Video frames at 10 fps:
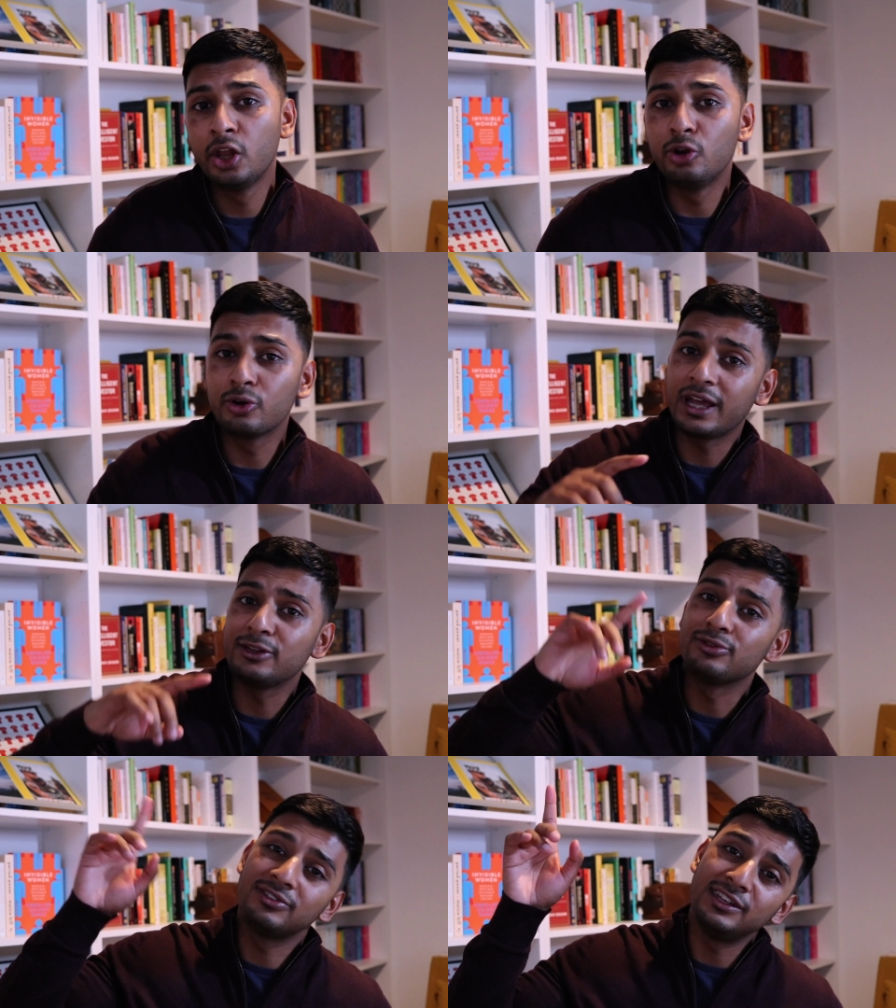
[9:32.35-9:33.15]
Look at
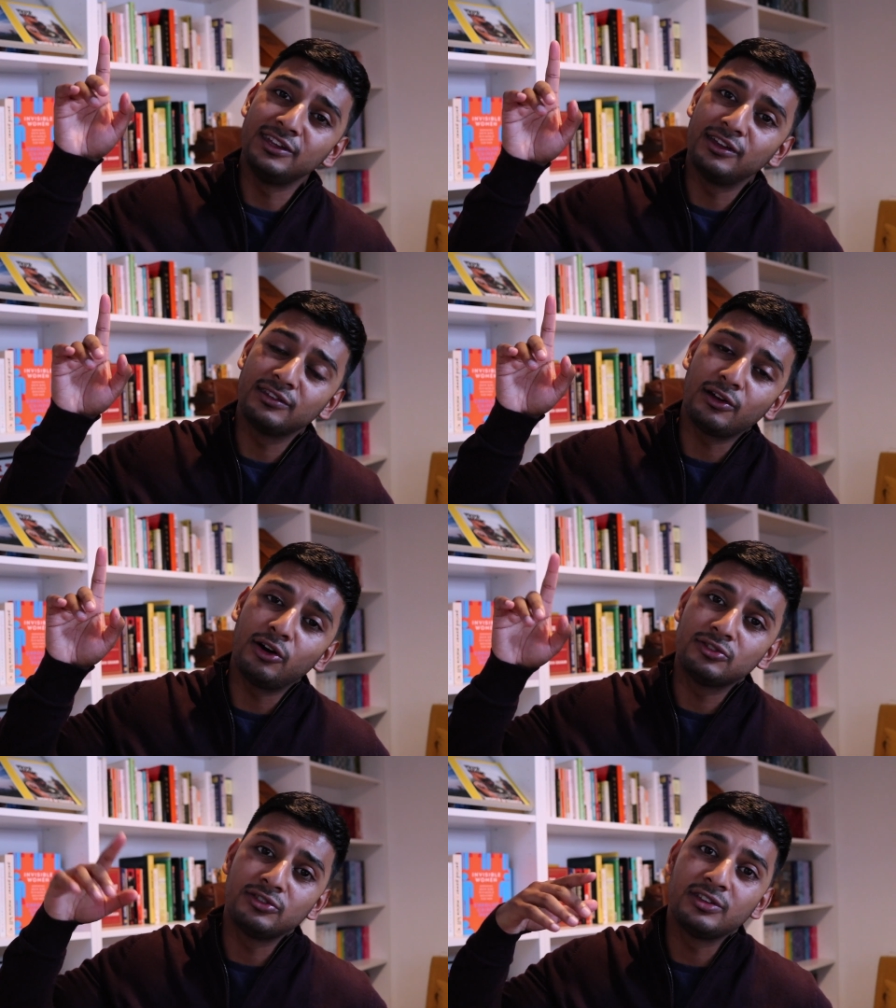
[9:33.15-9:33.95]
your seniors,
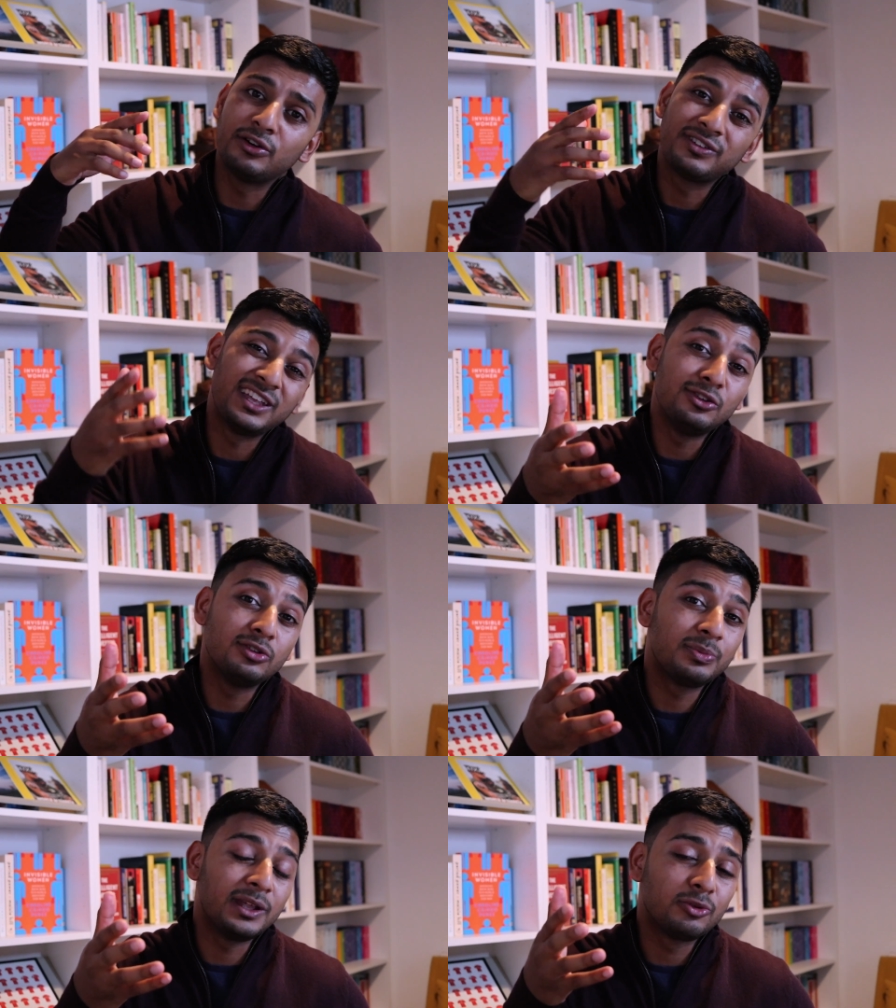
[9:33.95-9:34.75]
ask yourself, can you
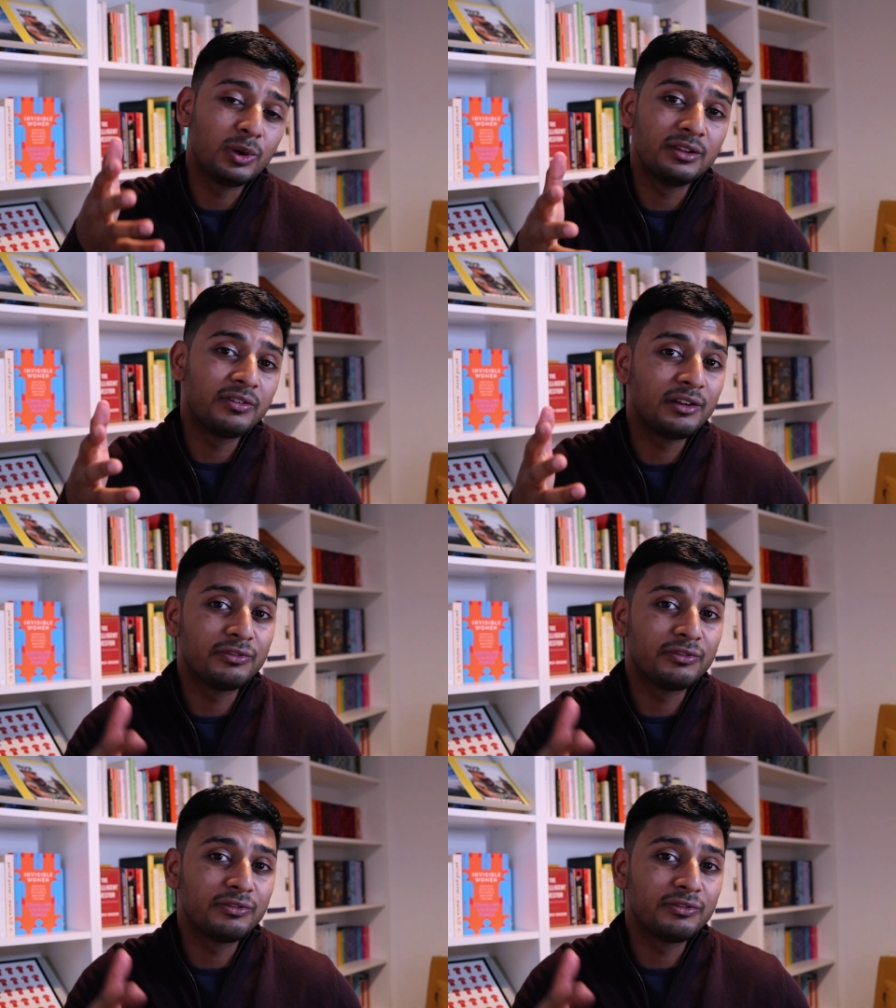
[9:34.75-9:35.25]
spend 25,